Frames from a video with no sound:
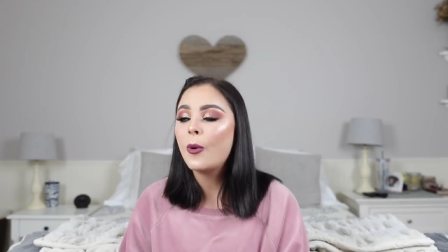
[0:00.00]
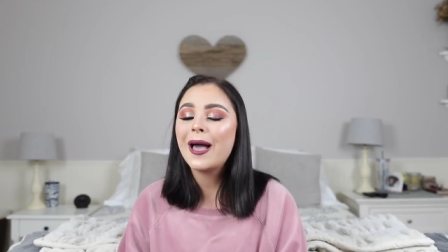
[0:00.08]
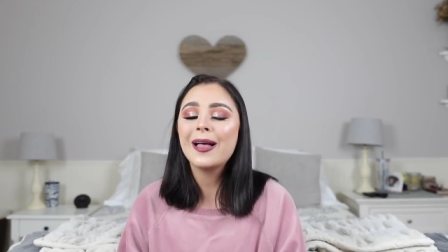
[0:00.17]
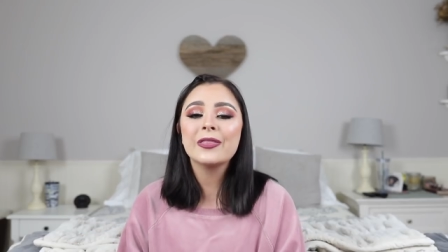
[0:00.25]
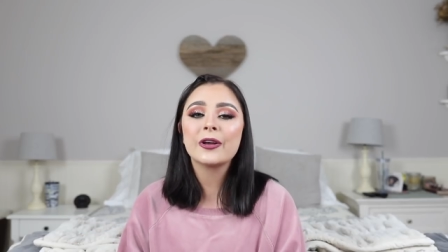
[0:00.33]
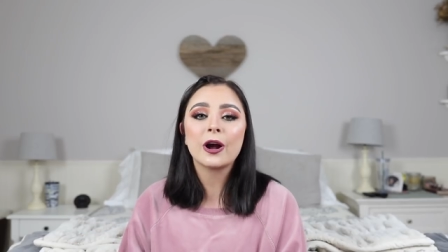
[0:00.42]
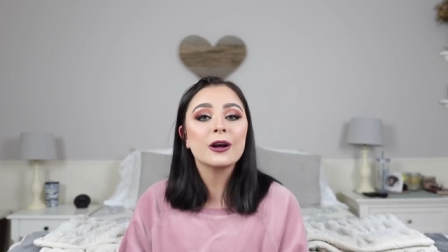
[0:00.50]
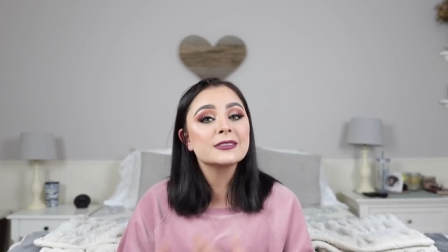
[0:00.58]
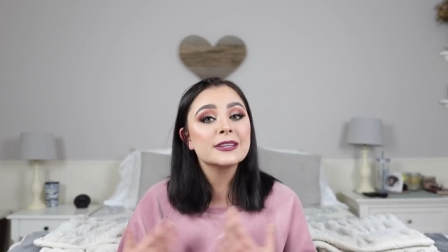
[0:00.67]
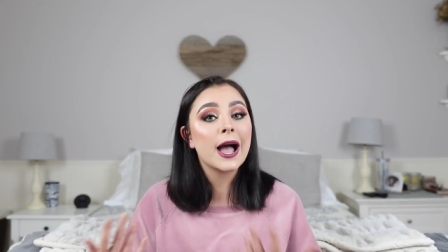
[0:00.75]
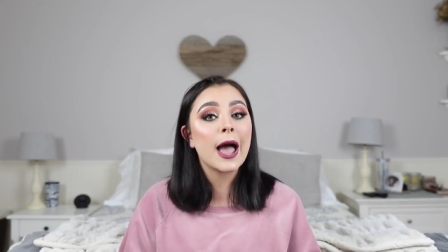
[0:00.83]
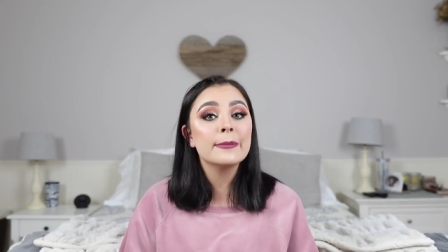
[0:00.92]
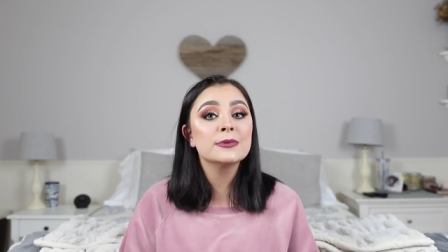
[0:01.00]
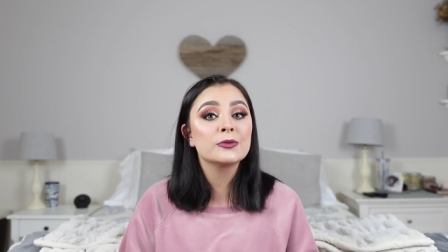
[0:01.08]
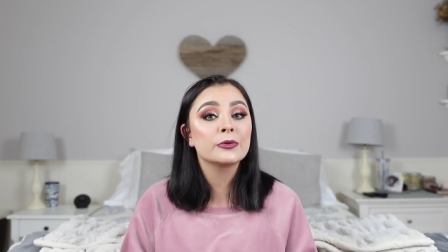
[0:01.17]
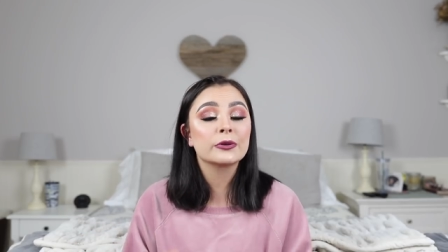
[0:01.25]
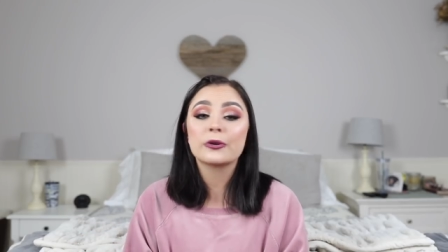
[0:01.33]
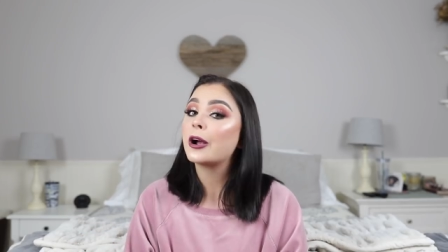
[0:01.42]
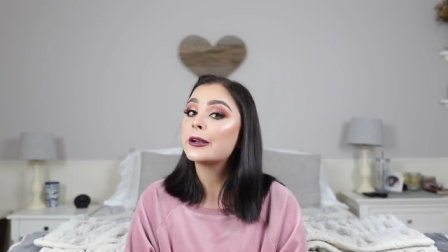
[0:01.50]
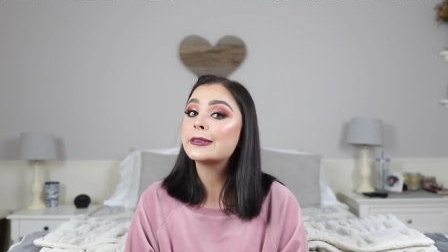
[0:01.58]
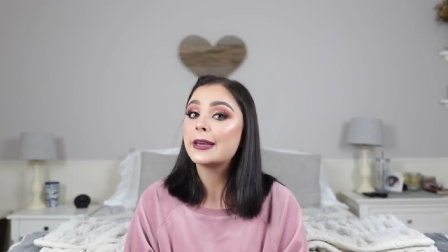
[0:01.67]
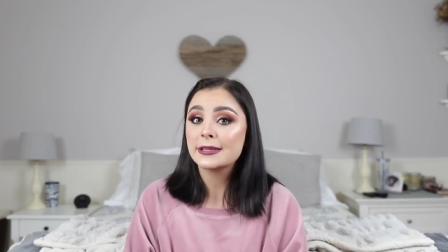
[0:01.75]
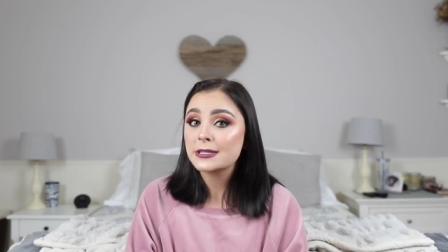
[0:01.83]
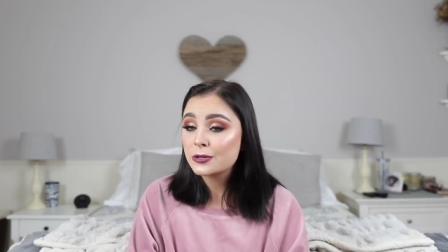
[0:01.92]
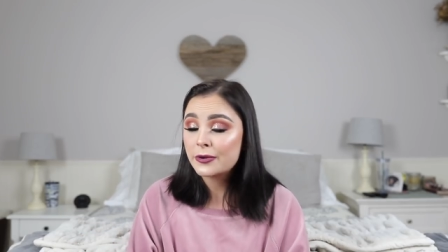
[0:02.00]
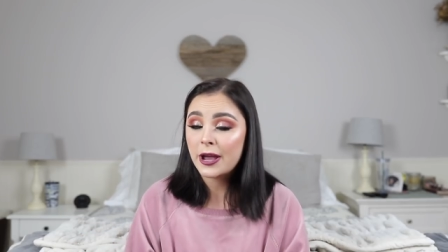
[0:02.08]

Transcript: Well, there are times where there aren't guests